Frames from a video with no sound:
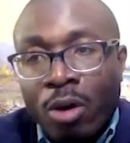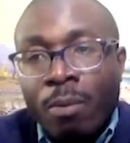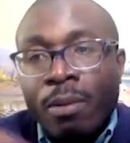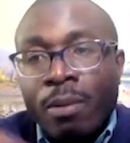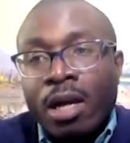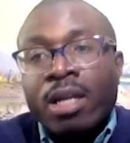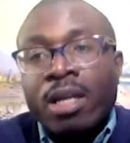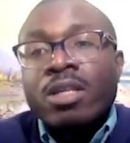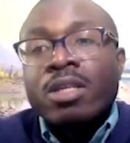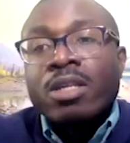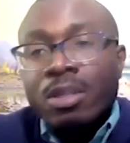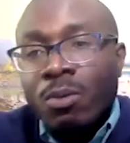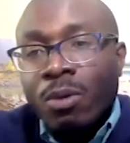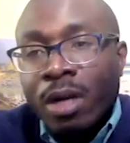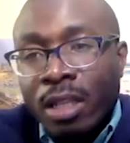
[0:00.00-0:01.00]
I hope I
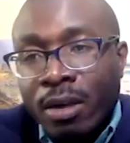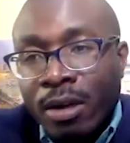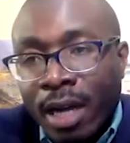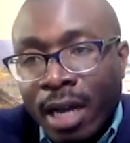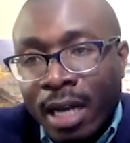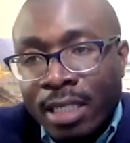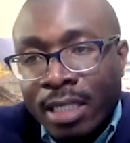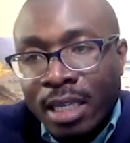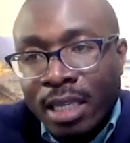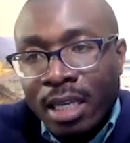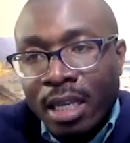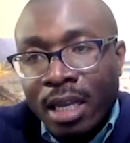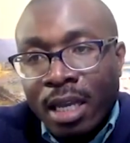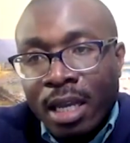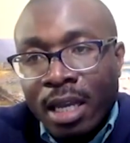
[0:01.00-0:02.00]
understood what they're
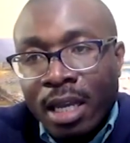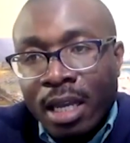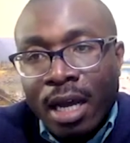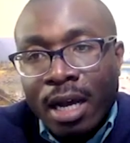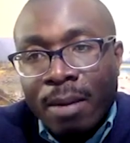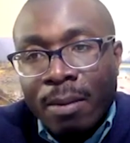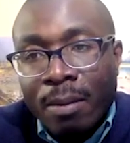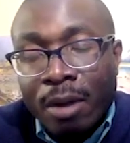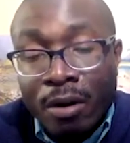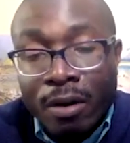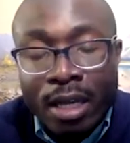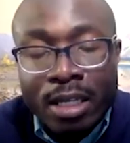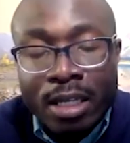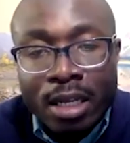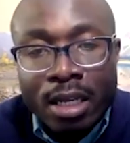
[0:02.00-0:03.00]
asking um,
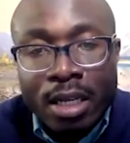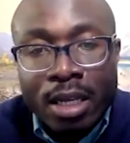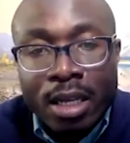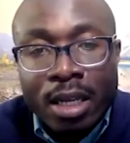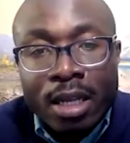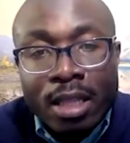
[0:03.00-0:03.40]
correctly.